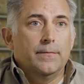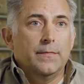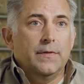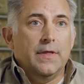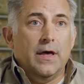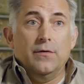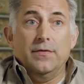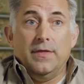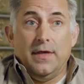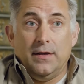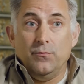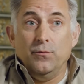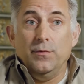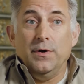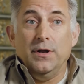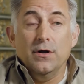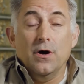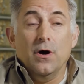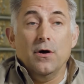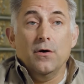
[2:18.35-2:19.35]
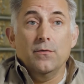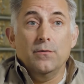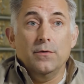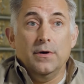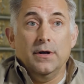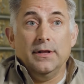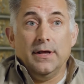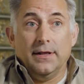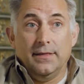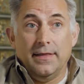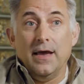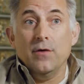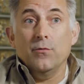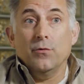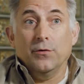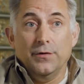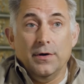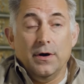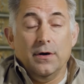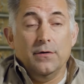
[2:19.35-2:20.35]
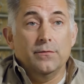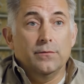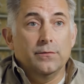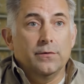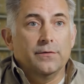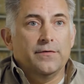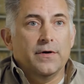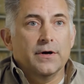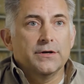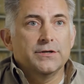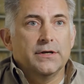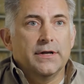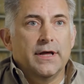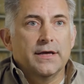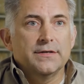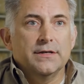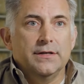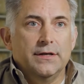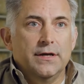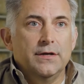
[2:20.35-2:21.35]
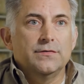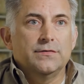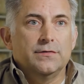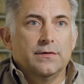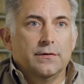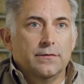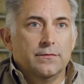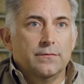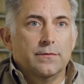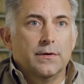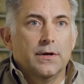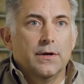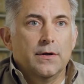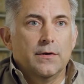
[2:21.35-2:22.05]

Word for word: that, that we know and that they will know will function as it needs to